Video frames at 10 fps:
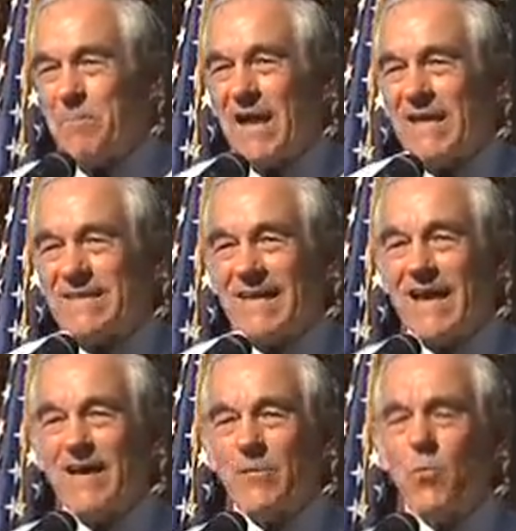But
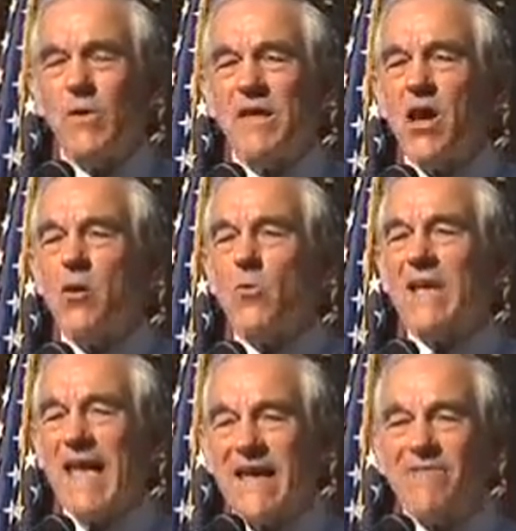we know
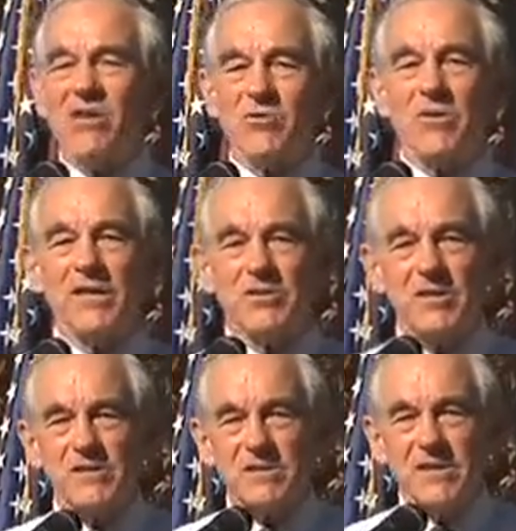we have our
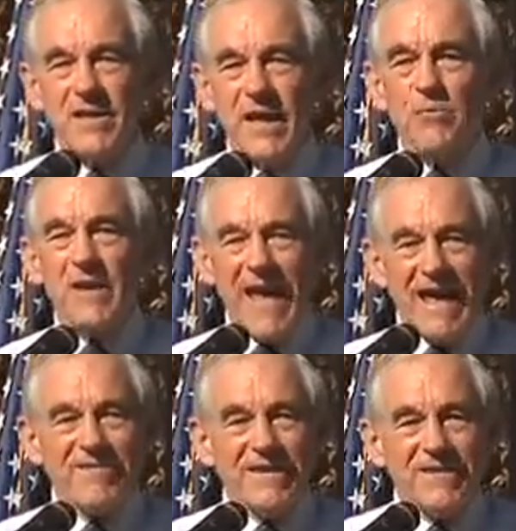traditions and we
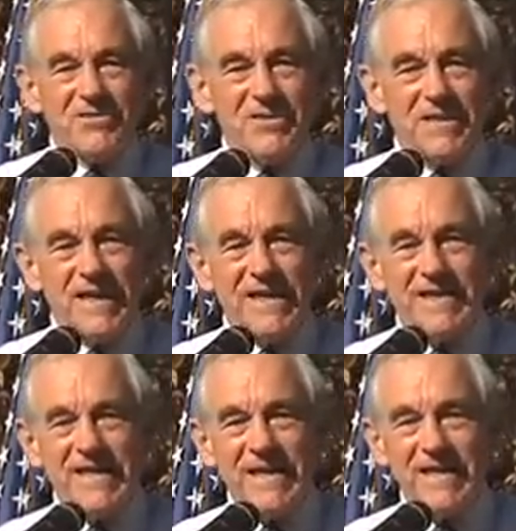have an
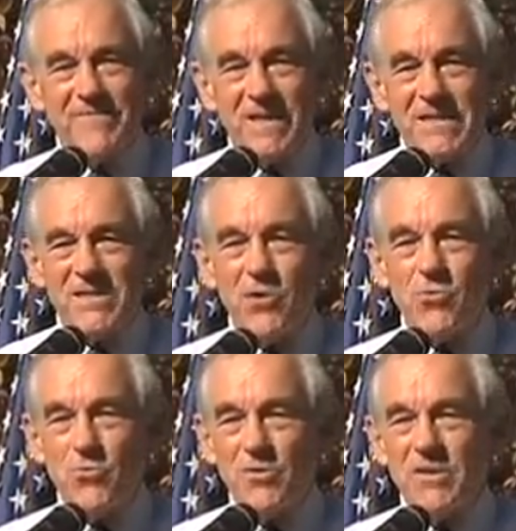understanding,
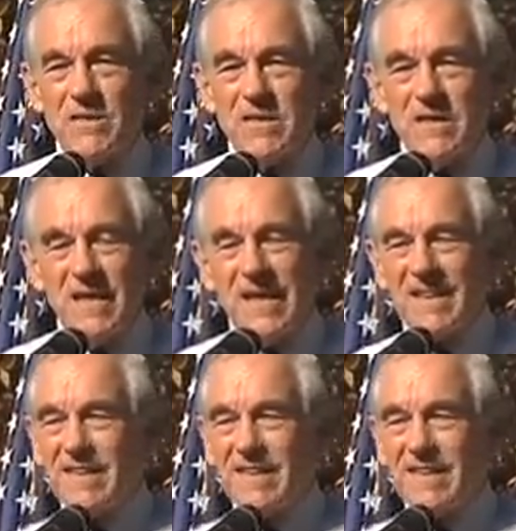so the